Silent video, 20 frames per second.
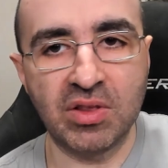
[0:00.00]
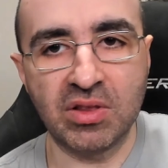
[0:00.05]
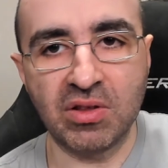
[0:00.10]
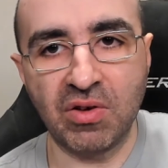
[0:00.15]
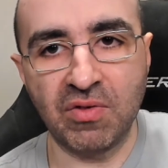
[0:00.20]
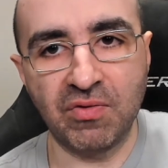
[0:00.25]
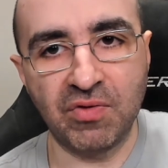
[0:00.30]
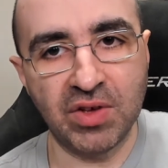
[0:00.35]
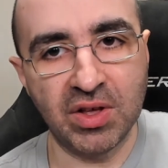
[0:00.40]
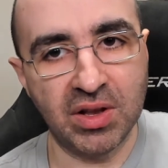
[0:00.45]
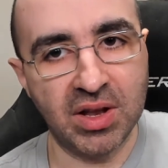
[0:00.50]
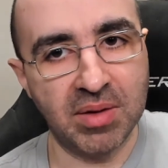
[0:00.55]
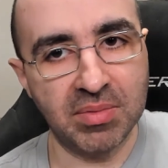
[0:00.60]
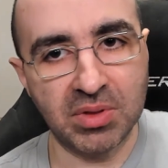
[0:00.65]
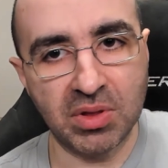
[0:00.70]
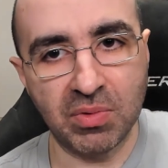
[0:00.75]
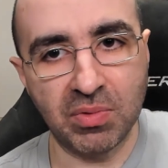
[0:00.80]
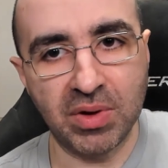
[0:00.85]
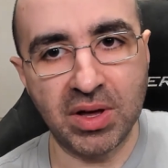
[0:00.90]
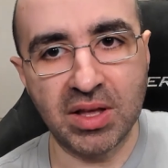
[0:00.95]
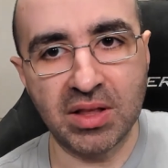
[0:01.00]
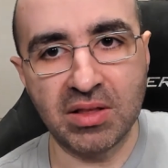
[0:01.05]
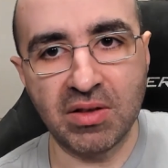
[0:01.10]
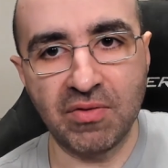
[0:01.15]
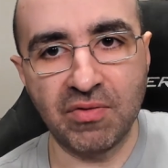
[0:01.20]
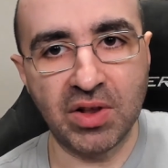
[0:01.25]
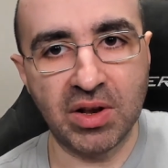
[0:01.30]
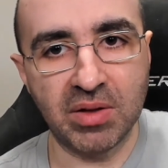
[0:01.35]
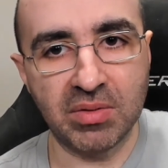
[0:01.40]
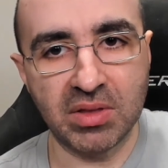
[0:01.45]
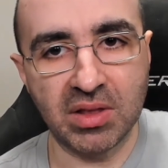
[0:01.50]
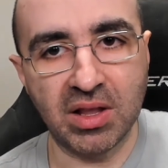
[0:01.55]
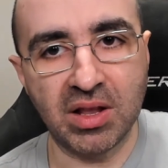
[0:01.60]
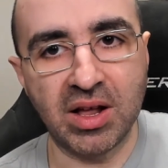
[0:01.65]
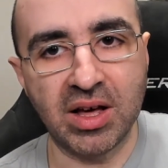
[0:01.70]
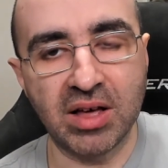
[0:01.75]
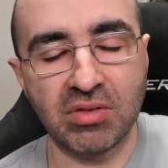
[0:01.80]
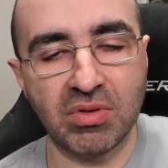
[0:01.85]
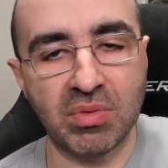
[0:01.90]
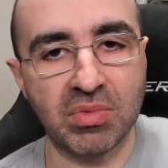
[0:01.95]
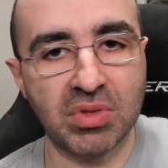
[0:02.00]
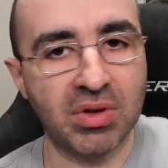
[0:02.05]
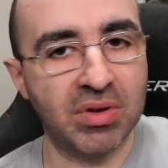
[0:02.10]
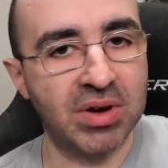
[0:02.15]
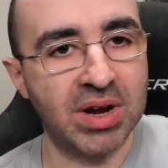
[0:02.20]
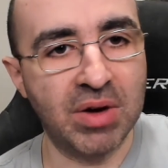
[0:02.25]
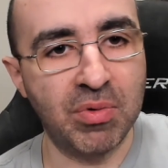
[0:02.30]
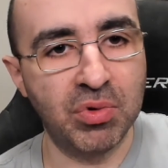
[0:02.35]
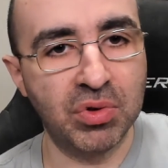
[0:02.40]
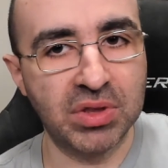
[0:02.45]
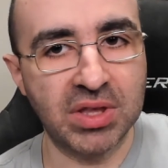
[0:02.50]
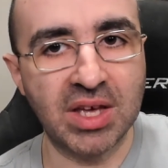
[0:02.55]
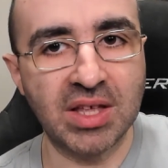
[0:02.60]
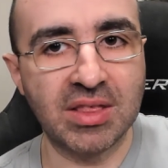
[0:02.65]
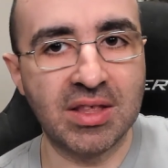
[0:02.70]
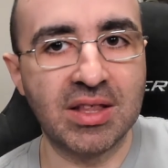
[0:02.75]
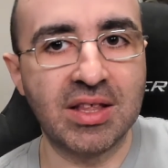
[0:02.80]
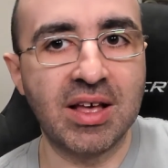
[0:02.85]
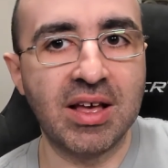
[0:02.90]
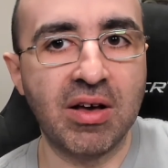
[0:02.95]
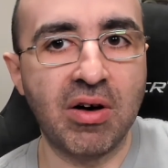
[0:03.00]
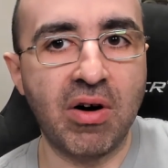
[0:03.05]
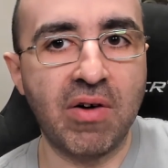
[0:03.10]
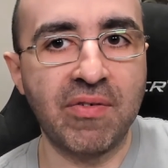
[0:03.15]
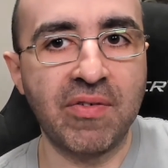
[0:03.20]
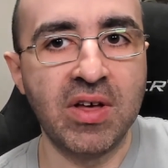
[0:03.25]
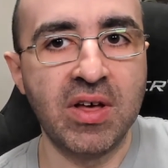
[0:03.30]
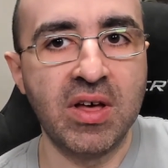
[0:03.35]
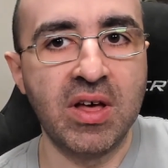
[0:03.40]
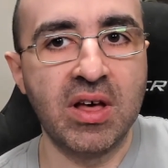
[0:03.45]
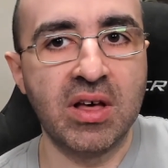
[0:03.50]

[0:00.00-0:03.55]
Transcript: don't feel up to it, don't feel up to the live stream and so on, I will take the day off.